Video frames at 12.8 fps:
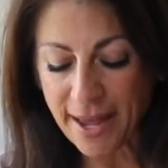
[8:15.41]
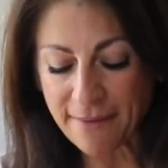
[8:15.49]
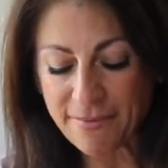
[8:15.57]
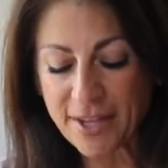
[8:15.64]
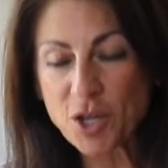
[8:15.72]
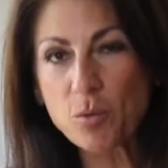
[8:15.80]

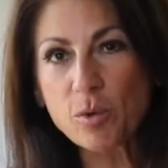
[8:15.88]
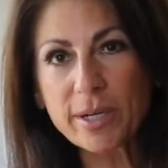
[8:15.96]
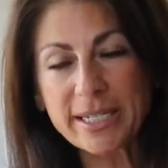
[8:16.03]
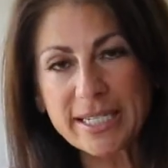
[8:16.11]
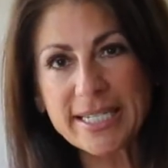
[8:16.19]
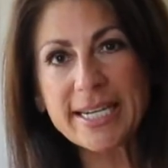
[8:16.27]
and then you will
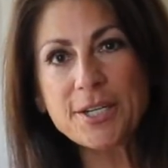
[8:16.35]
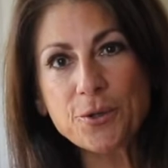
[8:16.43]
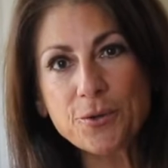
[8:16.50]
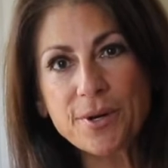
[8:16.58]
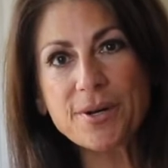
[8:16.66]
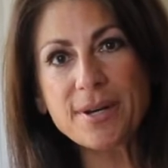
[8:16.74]

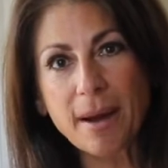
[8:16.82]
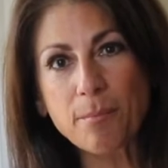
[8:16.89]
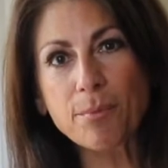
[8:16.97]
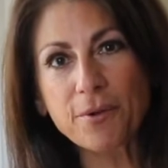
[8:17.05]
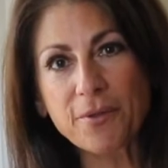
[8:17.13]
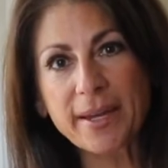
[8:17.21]
continue to
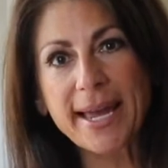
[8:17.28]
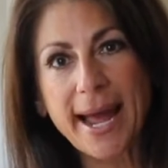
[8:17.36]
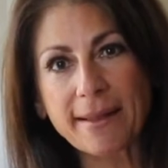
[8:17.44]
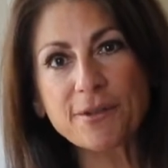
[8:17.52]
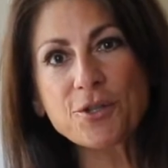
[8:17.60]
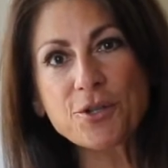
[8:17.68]
number the
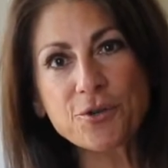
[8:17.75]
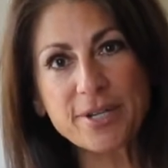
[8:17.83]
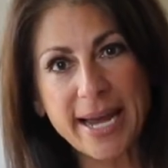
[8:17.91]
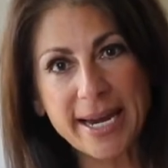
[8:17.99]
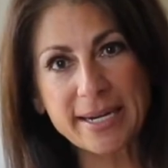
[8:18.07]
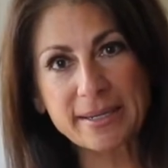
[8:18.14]
calendar
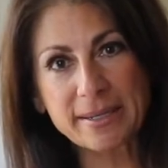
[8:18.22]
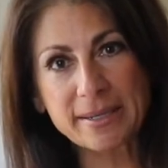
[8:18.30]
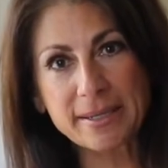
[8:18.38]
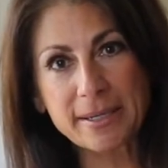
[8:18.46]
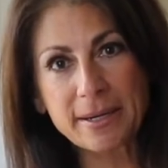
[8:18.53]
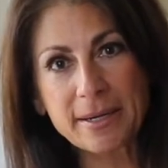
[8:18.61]

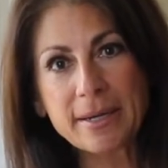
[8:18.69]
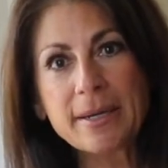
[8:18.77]
days